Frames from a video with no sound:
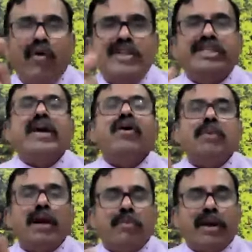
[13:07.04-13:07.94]

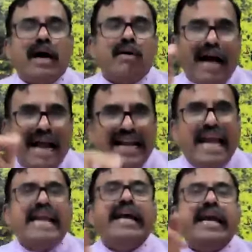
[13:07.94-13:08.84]
Vivichyayo punah punah.
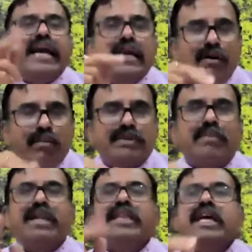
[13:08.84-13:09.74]
Again and again,
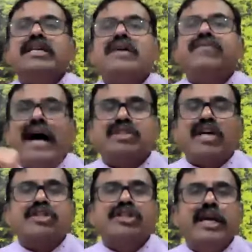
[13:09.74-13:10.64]
somebody thinks of I am
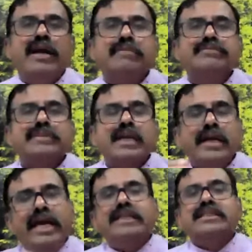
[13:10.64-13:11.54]
sakshi.
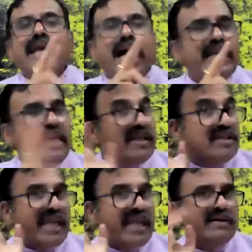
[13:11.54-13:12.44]
He is Jnani,
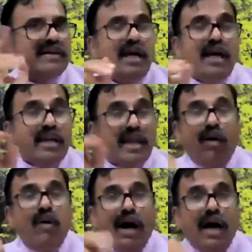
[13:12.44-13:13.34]
they'll say.
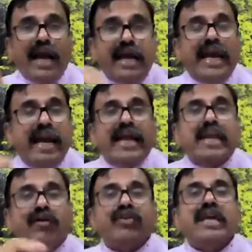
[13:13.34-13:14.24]
Now, again and
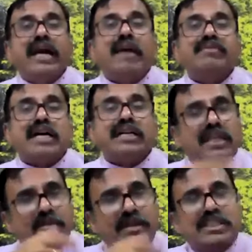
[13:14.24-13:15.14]
again, you have to think I am
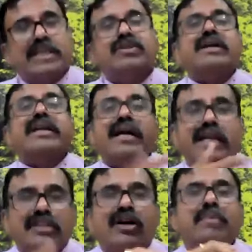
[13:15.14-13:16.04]
sakshi. That means he has not
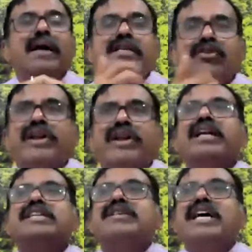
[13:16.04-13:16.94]
recognized, he is not
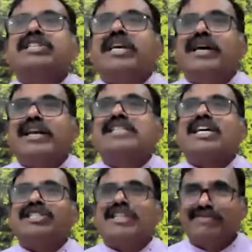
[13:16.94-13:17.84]
recognized as a sakshi, real
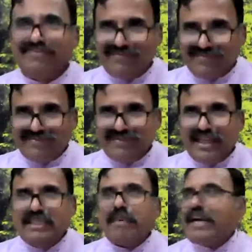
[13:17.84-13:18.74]
sakshi.
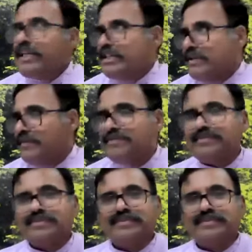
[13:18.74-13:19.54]
Correct.